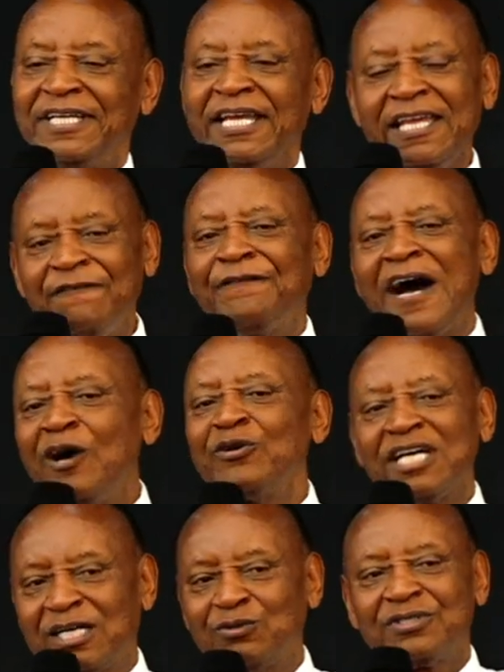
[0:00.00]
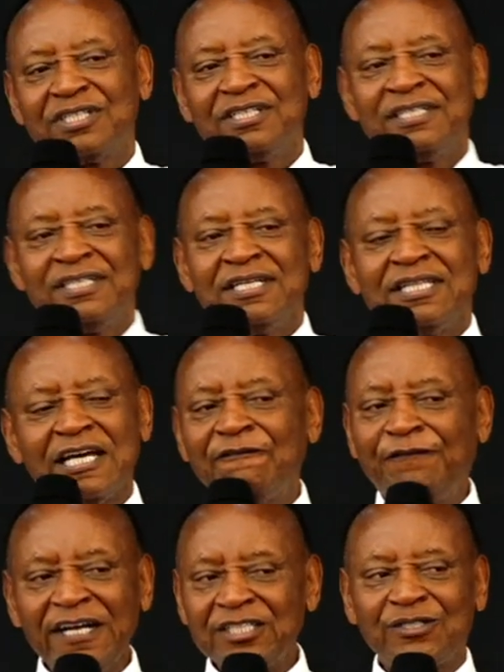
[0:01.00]
He found out that
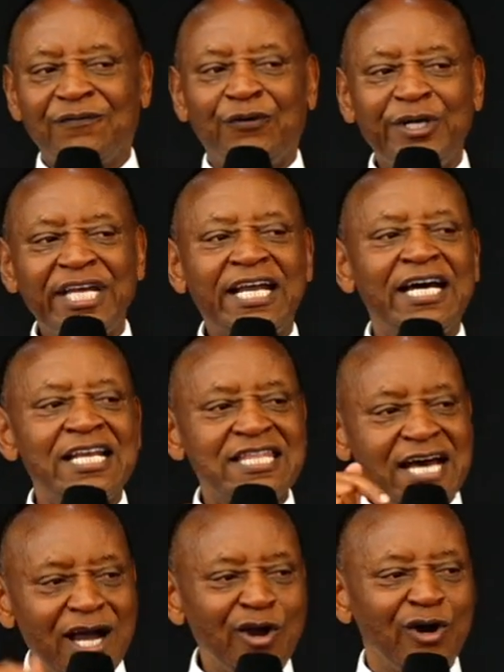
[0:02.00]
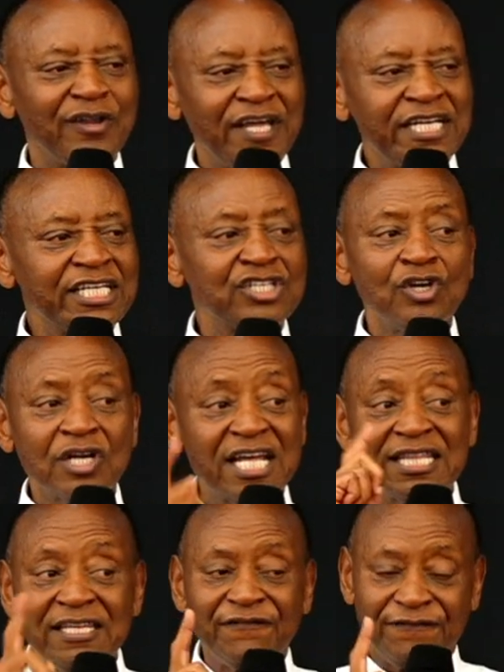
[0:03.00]
first of all, he can thank God that he is not a
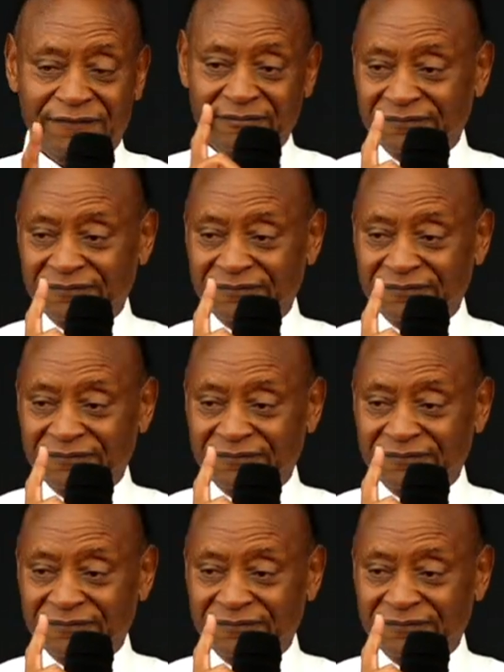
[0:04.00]
thief.